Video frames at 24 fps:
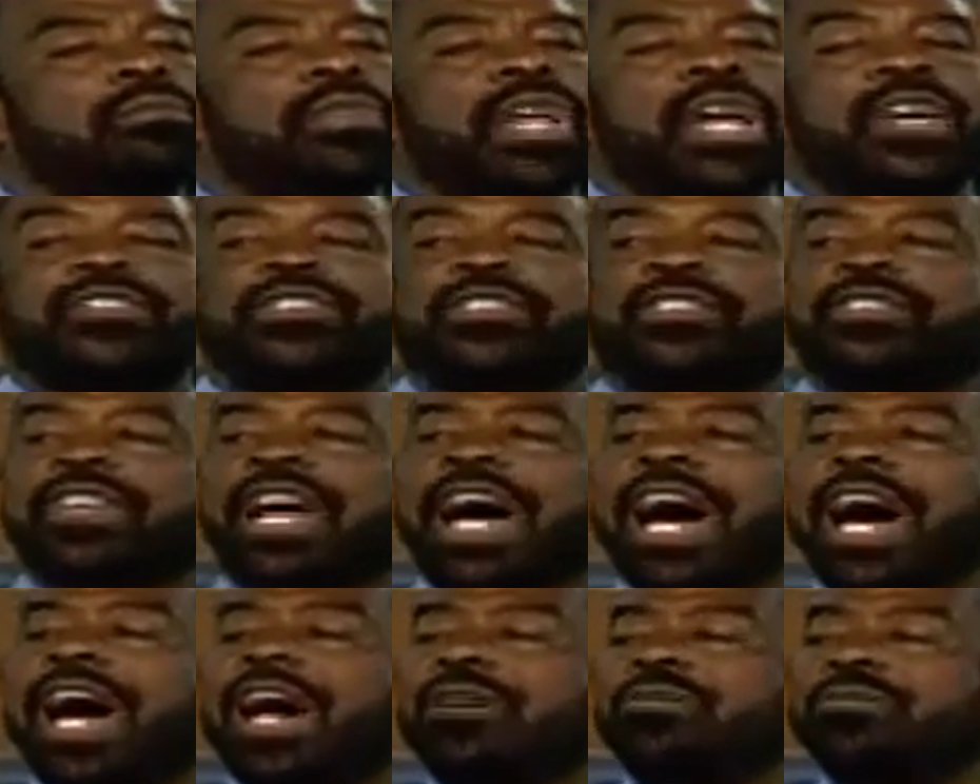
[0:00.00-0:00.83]
They
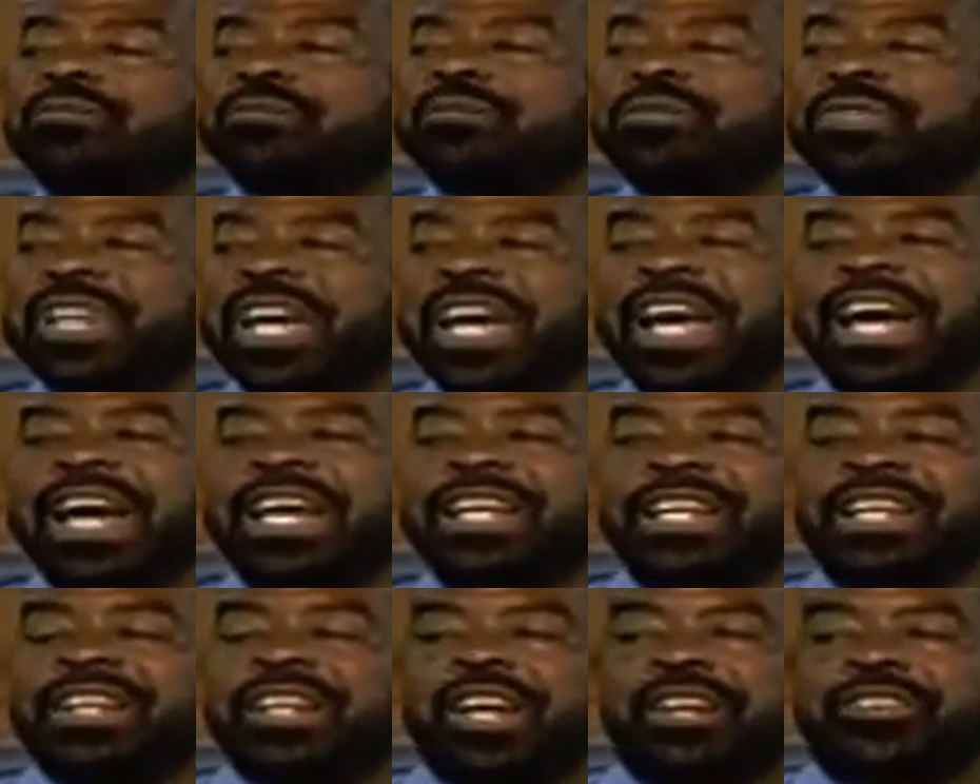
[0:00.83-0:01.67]
stop
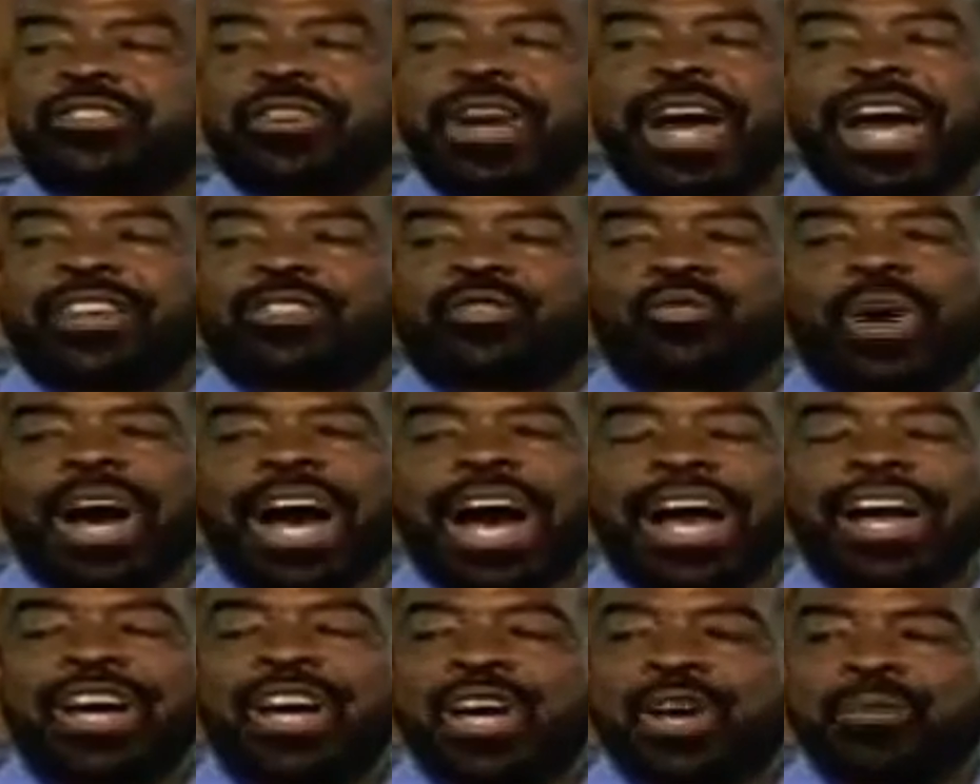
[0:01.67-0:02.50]
dead in their tracks.
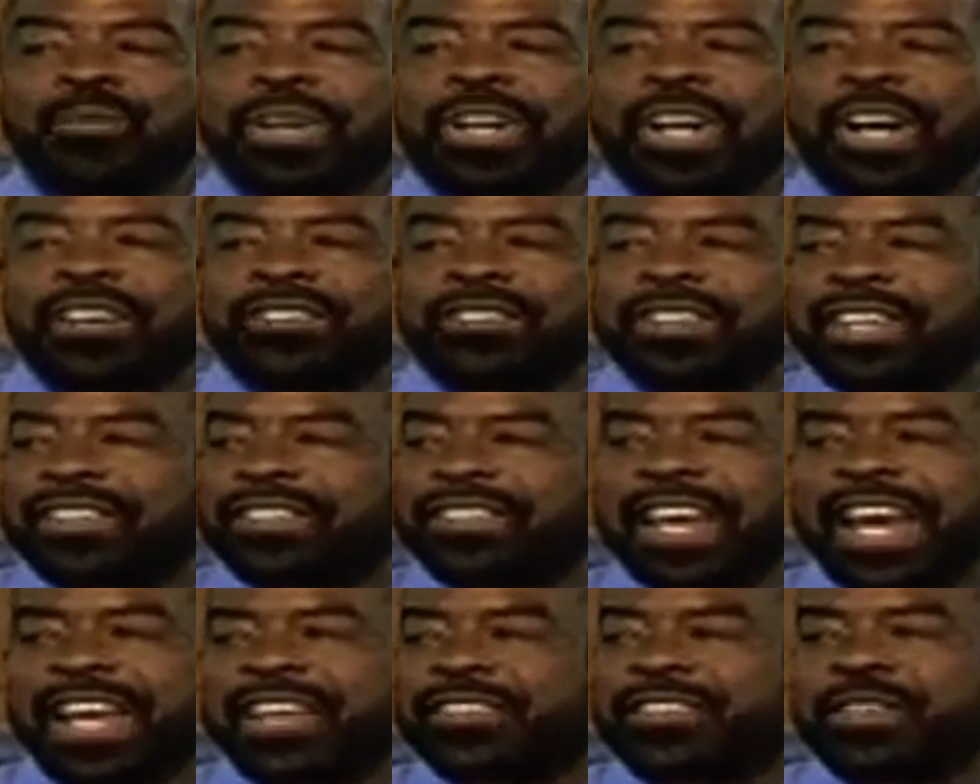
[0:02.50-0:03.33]
Why? Because they
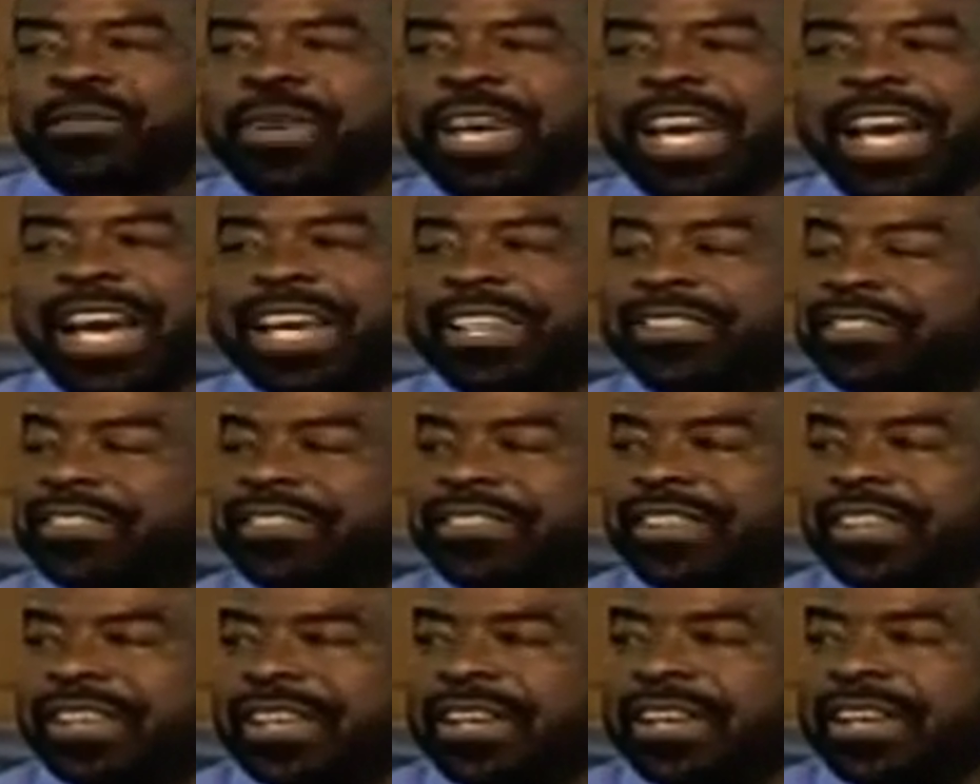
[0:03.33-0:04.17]
take some
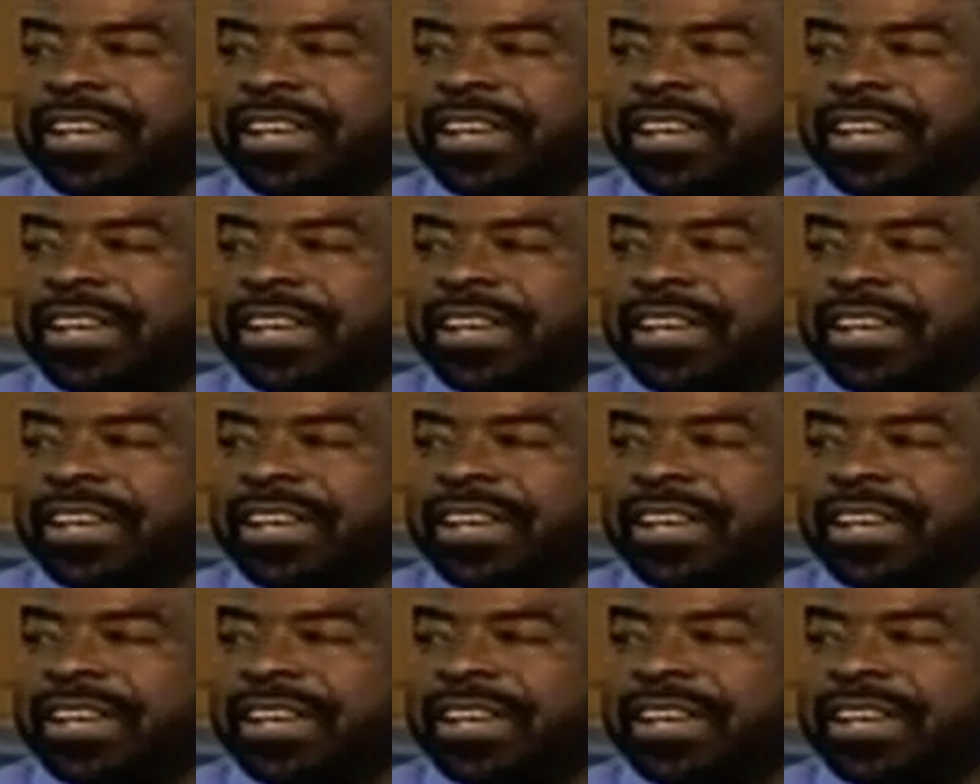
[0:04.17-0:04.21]
hits.